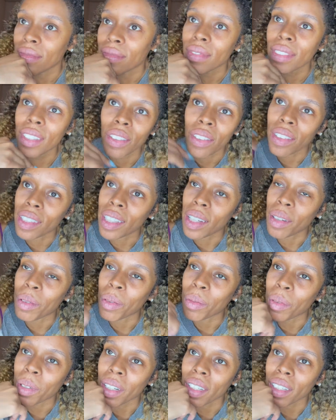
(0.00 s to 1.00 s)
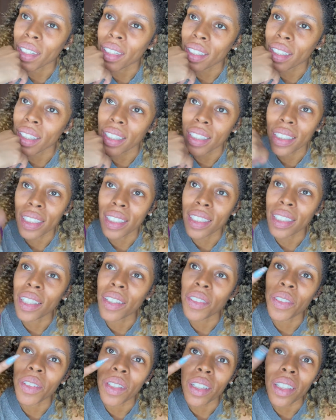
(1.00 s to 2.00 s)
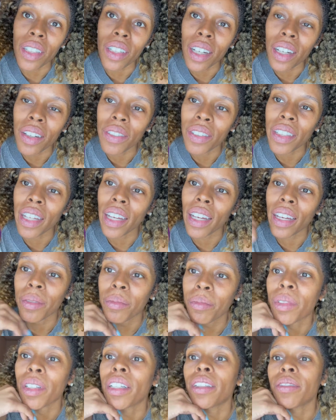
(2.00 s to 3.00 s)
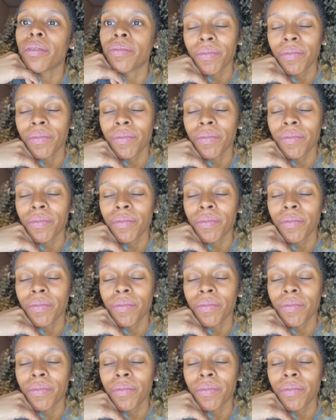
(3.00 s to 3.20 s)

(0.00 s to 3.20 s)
that would work, like, to see if it would cover that, but